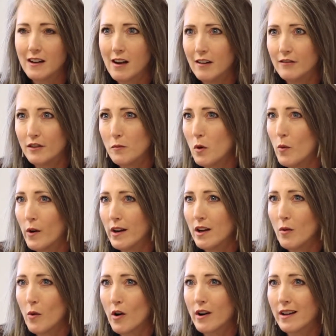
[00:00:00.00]
comfortable where
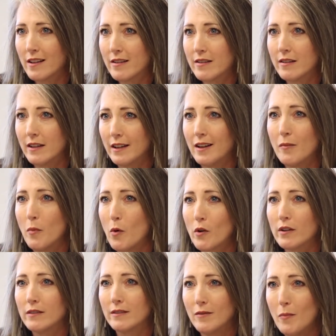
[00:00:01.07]
you work is an
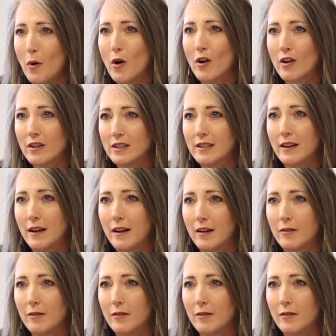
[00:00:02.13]
important part.